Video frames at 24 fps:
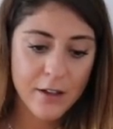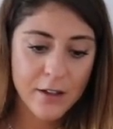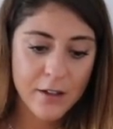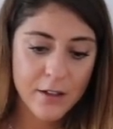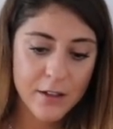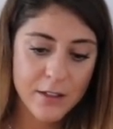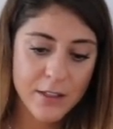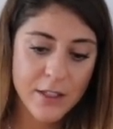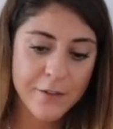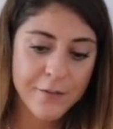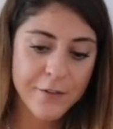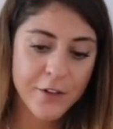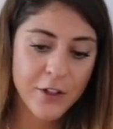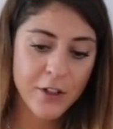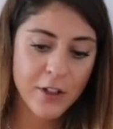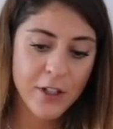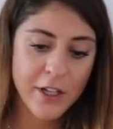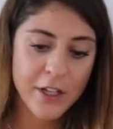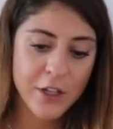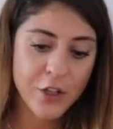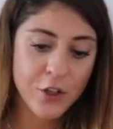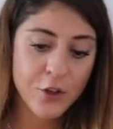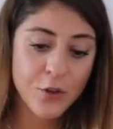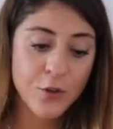because I feel
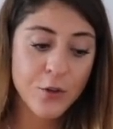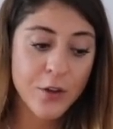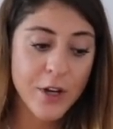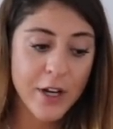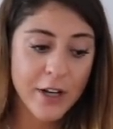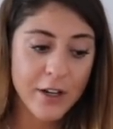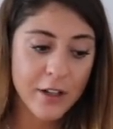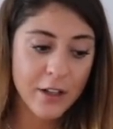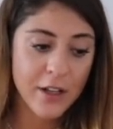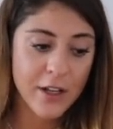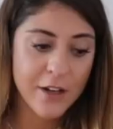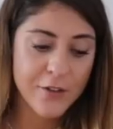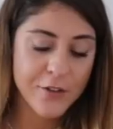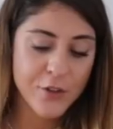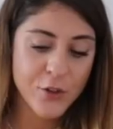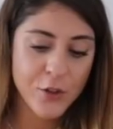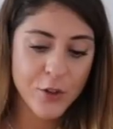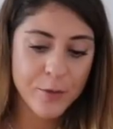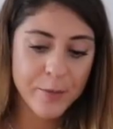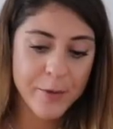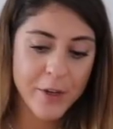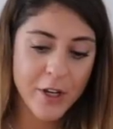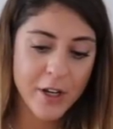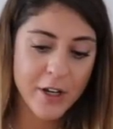like you got a lot of
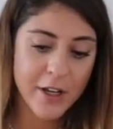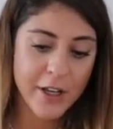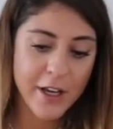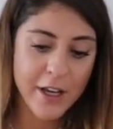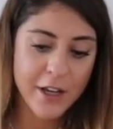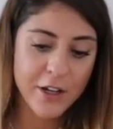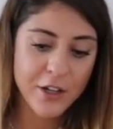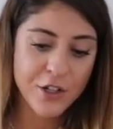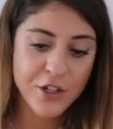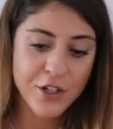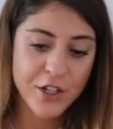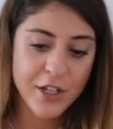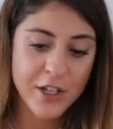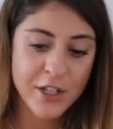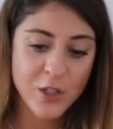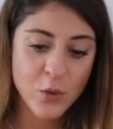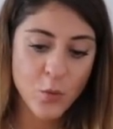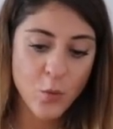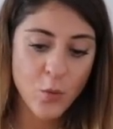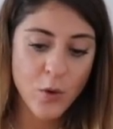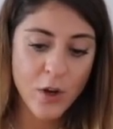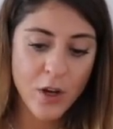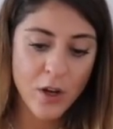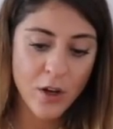scorpionic energy
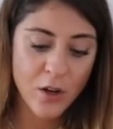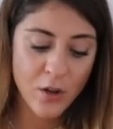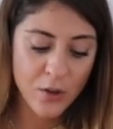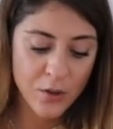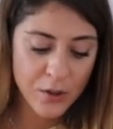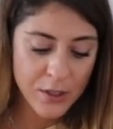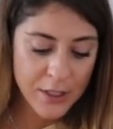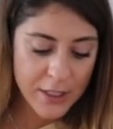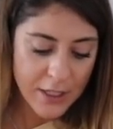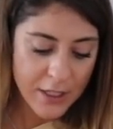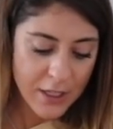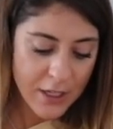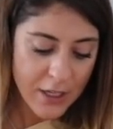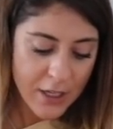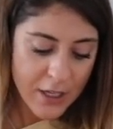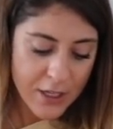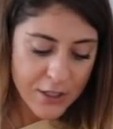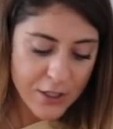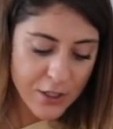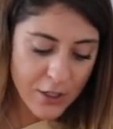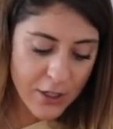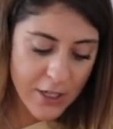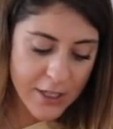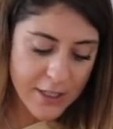as well.
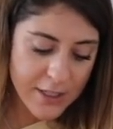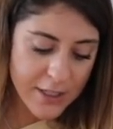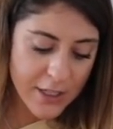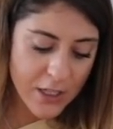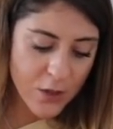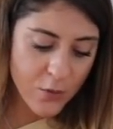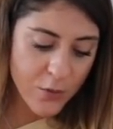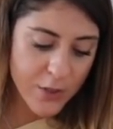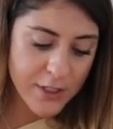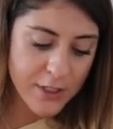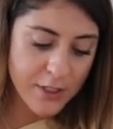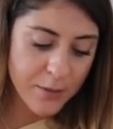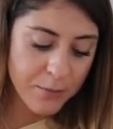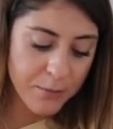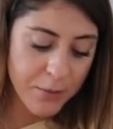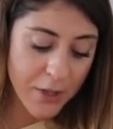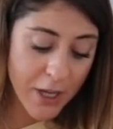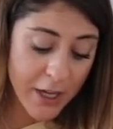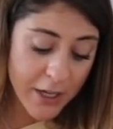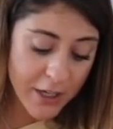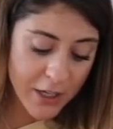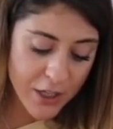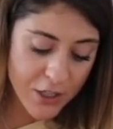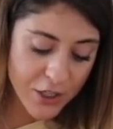So let's see what's the
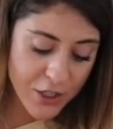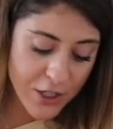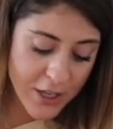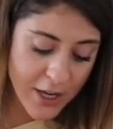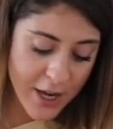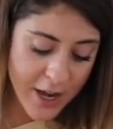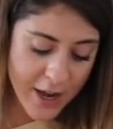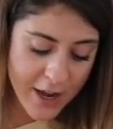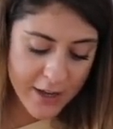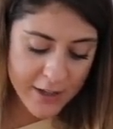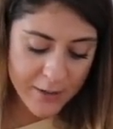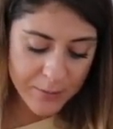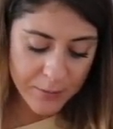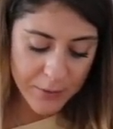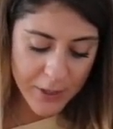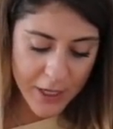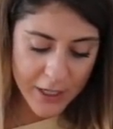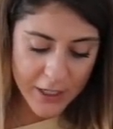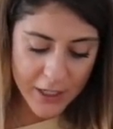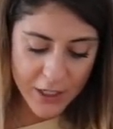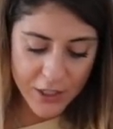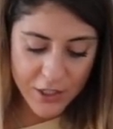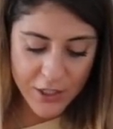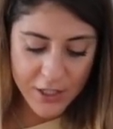blockage. Yeah, the
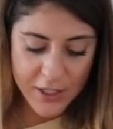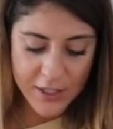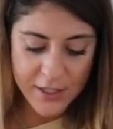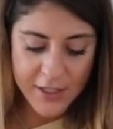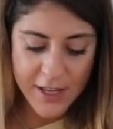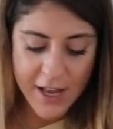blockage is